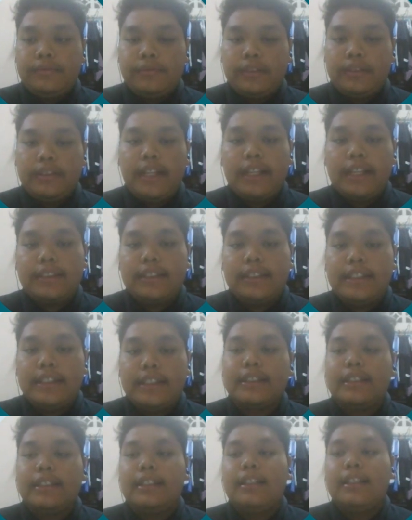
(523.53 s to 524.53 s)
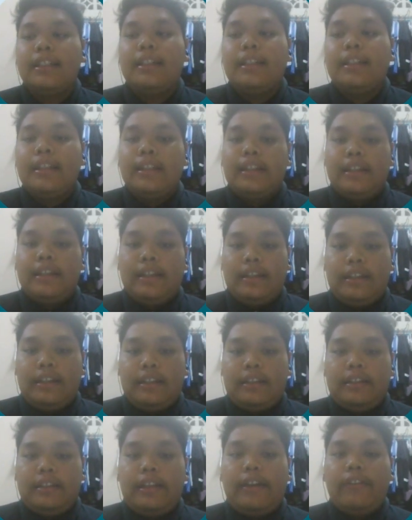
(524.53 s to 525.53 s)
next is a
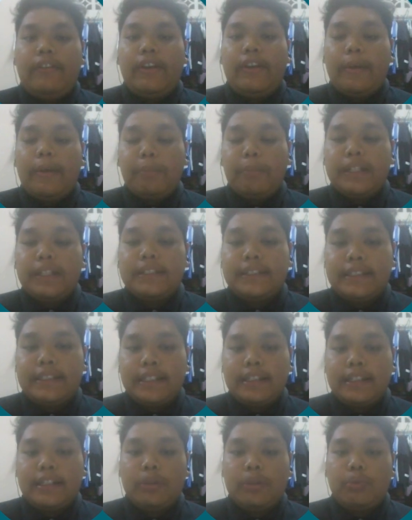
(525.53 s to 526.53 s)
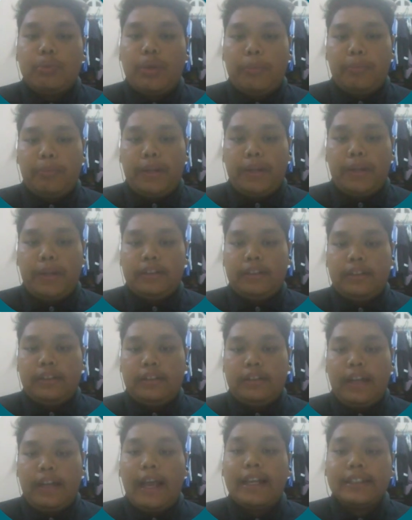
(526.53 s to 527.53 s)
developer secret weapon.
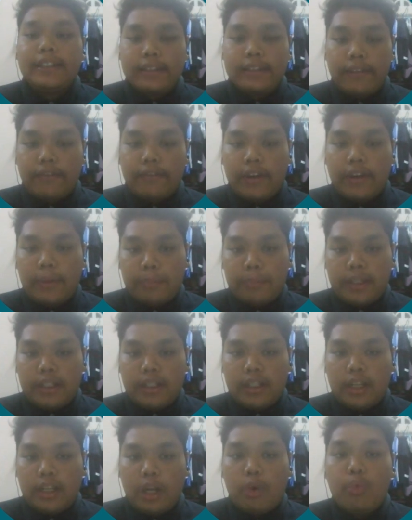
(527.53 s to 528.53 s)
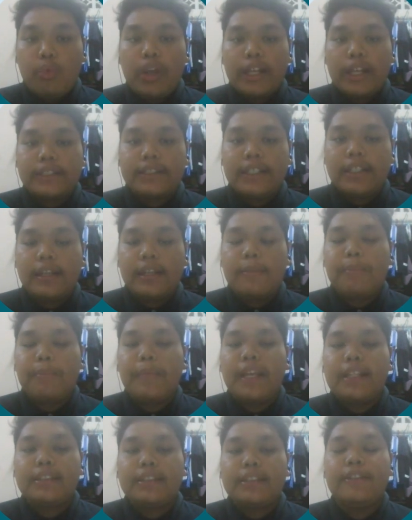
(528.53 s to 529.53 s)
As developer, we are seeing a
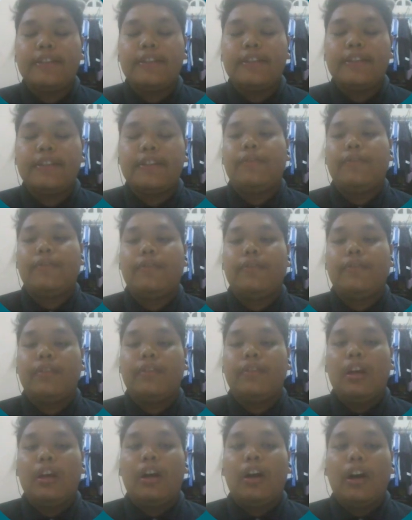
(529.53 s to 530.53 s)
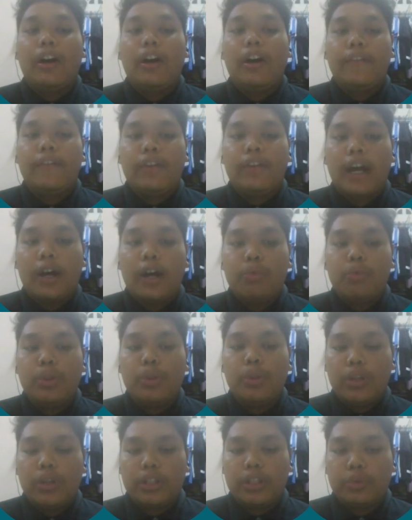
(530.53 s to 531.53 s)
massive shift of how we
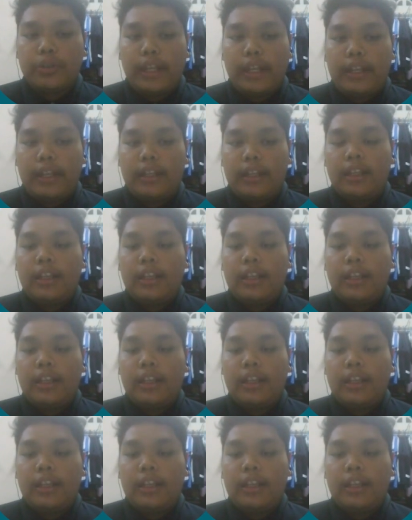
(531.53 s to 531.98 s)
work today.